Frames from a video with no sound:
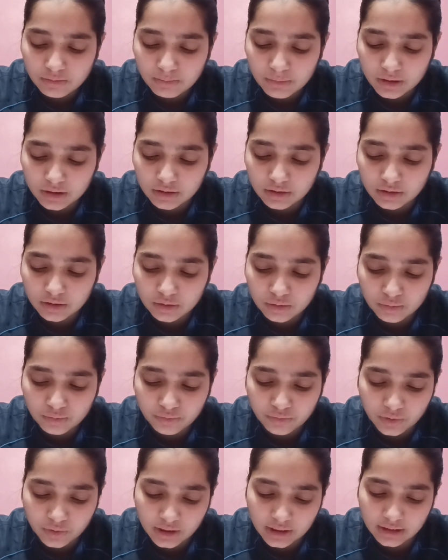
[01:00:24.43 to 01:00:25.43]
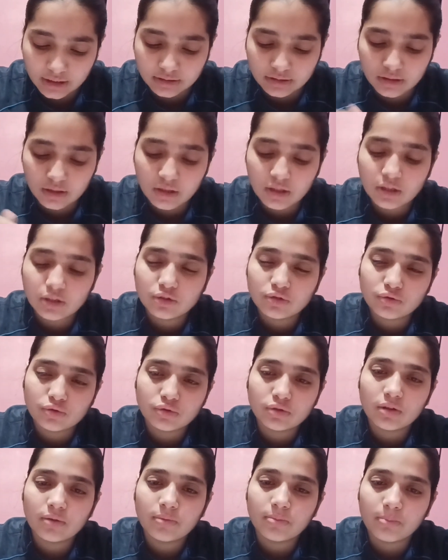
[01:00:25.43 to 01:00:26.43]
mother to fetus.
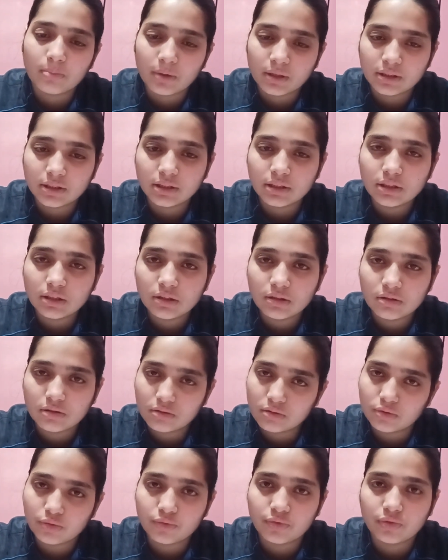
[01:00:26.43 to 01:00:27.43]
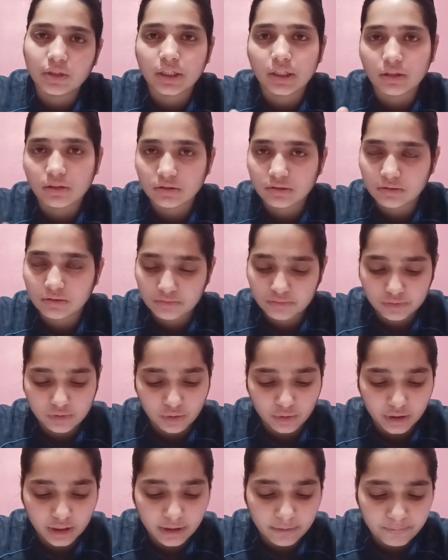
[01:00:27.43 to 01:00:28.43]
So the mother to fetus,
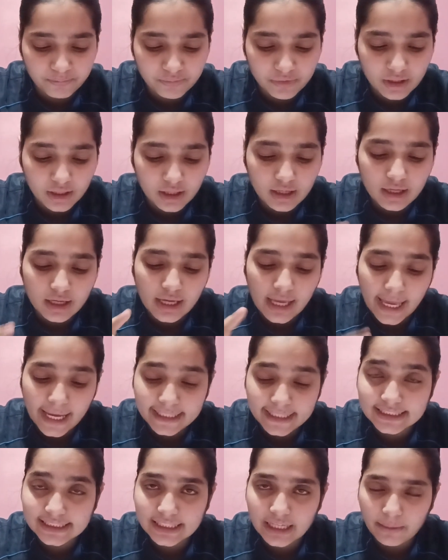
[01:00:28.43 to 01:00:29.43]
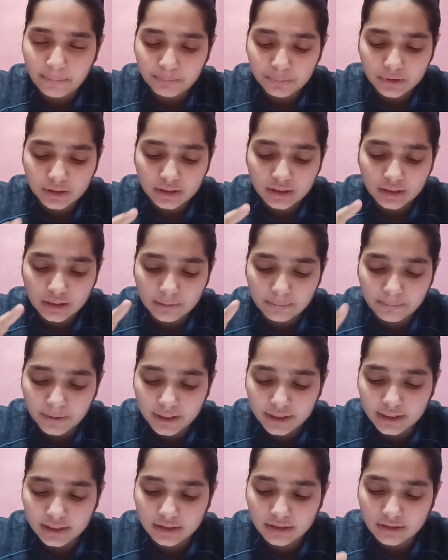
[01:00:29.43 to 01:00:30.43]
okay, except
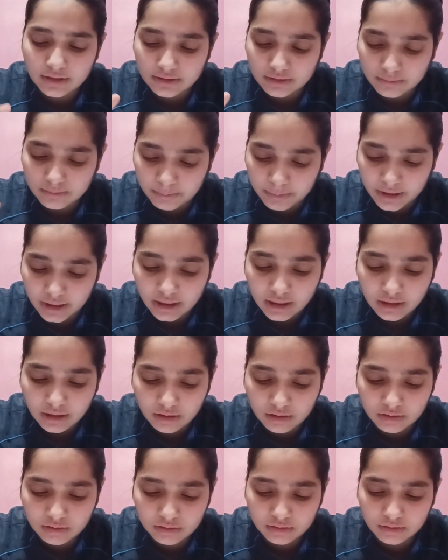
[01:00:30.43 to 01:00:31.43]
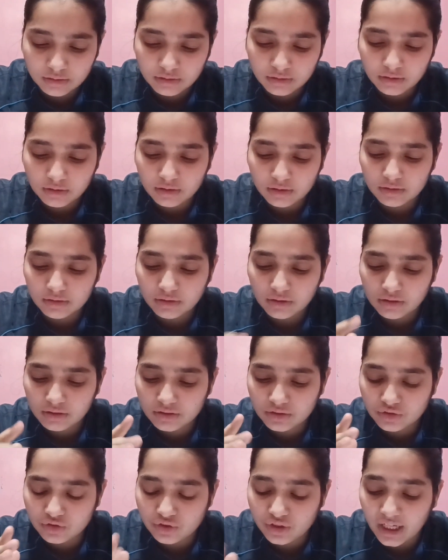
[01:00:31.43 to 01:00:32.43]
hepatitis B,
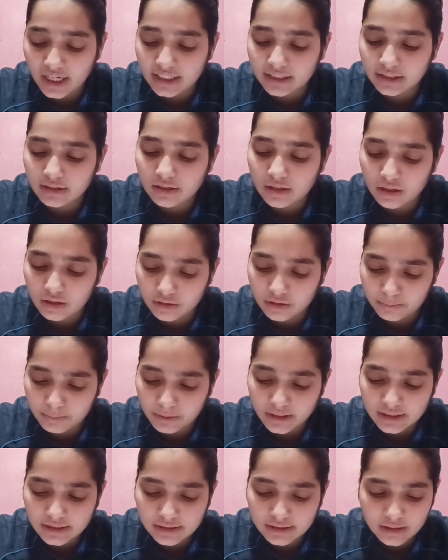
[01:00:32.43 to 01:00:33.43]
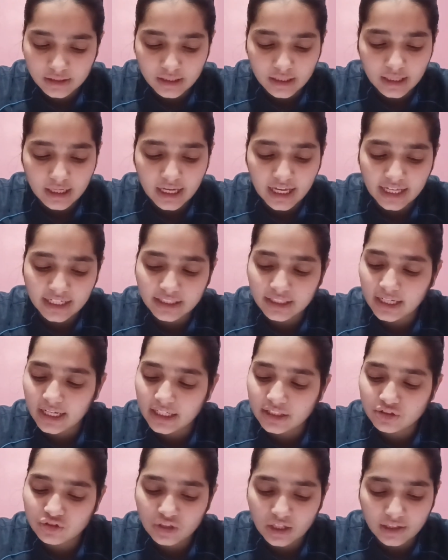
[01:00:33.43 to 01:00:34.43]
genital herpes, and
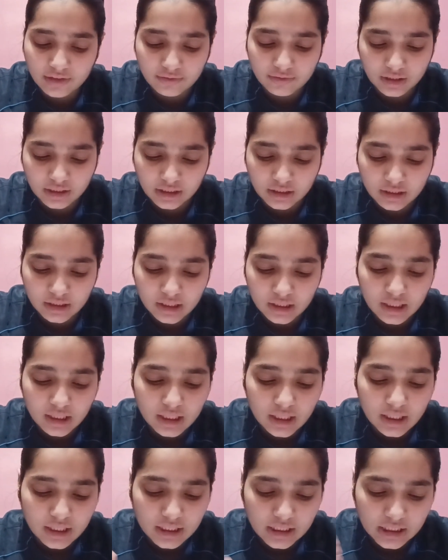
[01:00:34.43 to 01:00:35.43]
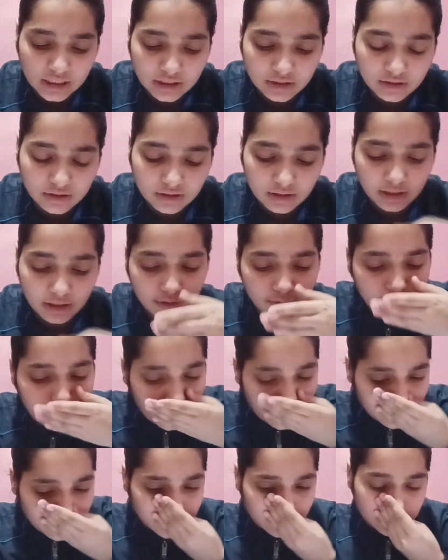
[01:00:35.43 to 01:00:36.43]
HIV. In
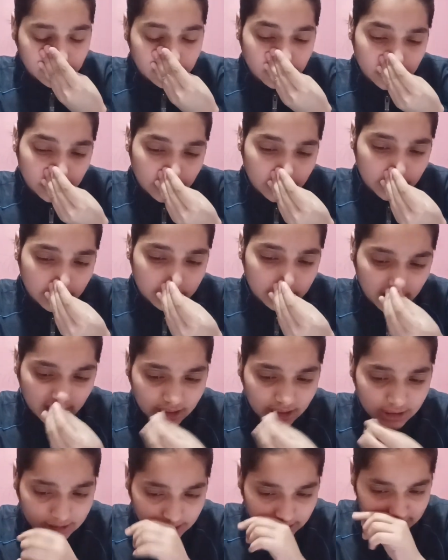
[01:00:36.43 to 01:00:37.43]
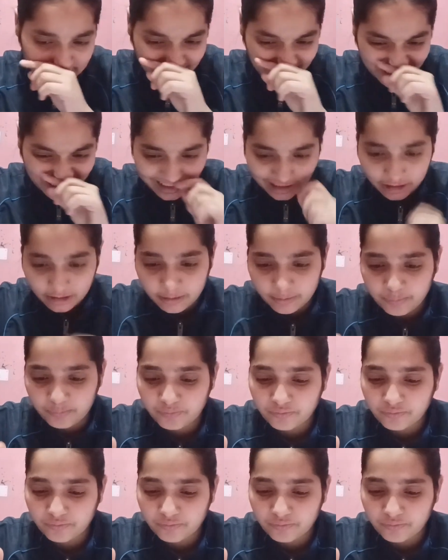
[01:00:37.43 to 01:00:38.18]
infections, other diseases are